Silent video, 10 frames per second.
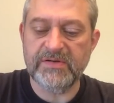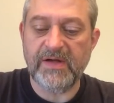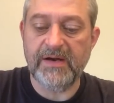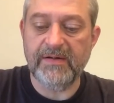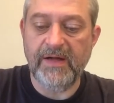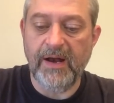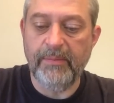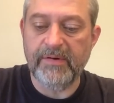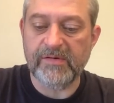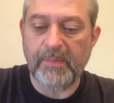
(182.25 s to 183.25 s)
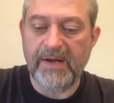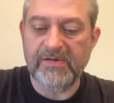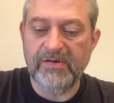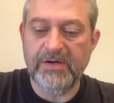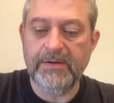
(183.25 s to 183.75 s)
It's got a little bit of
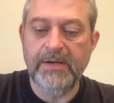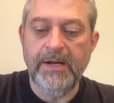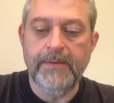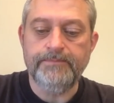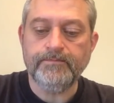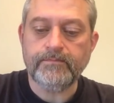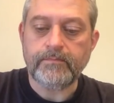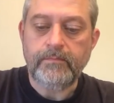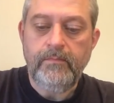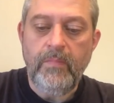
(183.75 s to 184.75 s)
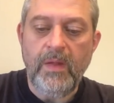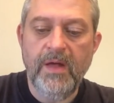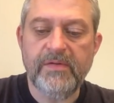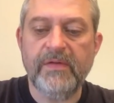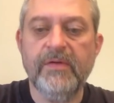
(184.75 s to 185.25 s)
spice to it.
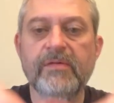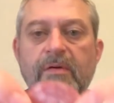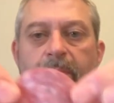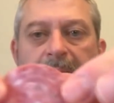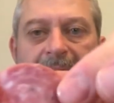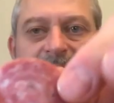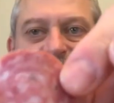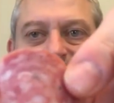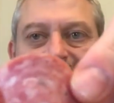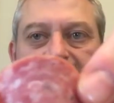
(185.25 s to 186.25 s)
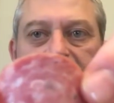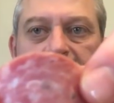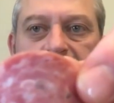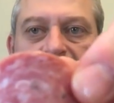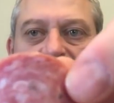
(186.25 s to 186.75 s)
It's got those little black seeds. I
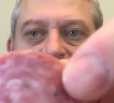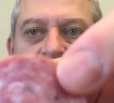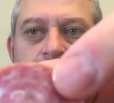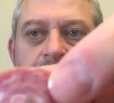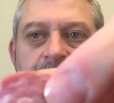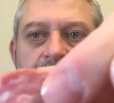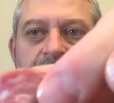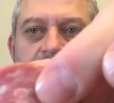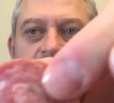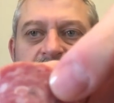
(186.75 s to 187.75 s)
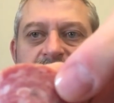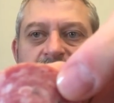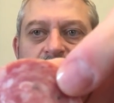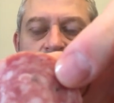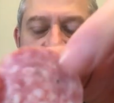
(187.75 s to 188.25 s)
don't know if you can see them, but right there you can see
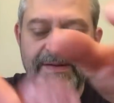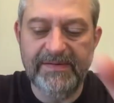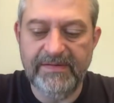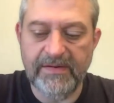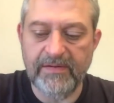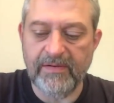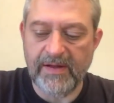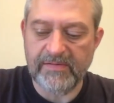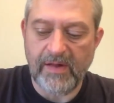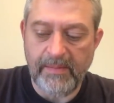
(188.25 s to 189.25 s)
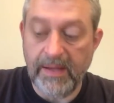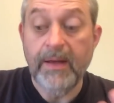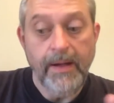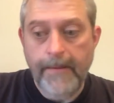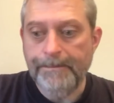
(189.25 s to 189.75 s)
the little black seeds in it, like salami.
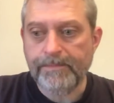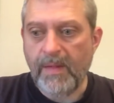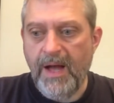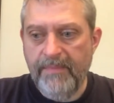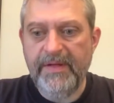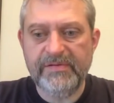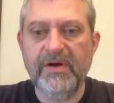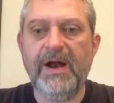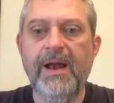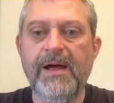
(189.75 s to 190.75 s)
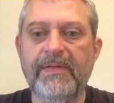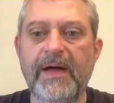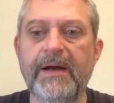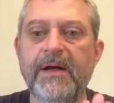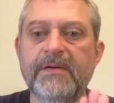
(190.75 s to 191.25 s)
That's good. I like
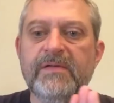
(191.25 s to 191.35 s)
that.